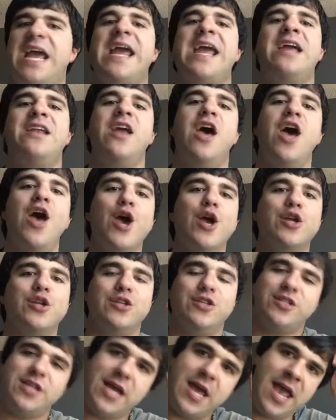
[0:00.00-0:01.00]

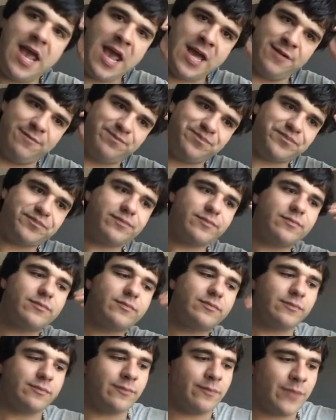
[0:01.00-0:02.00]
and
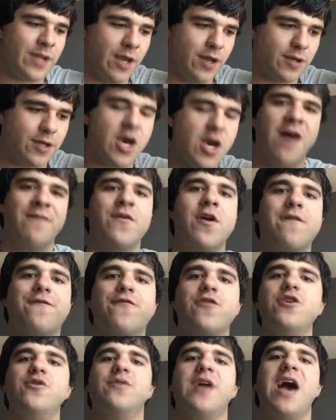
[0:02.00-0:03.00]
cover it
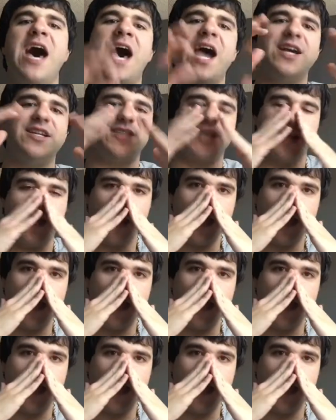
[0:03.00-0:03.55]
for you guys,